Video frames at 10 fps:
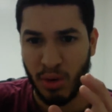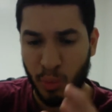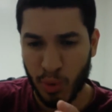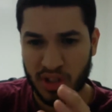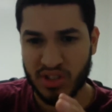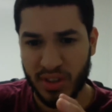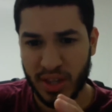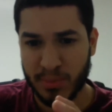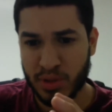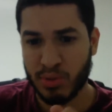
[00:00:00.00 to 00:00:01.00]
works on
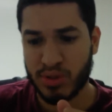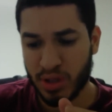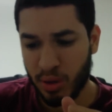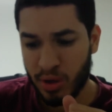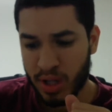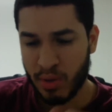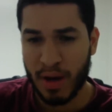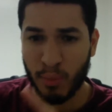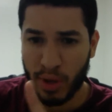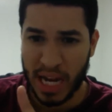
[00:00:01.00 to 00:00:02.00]
them too. So you
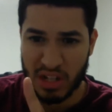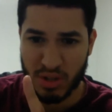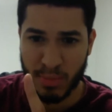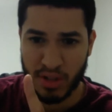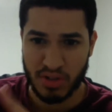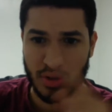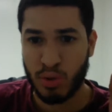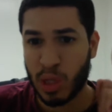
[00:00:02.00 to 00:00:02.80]
have 1 extra monster zone.